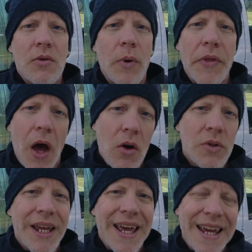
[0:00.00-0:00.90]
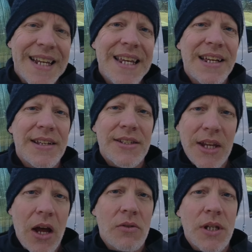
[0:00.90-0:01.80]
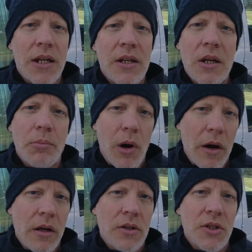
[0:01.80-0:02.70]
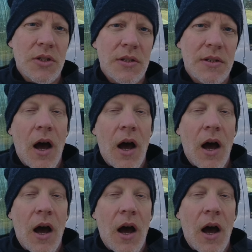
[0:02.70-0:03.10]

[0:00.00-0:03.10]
without any sound deadening products.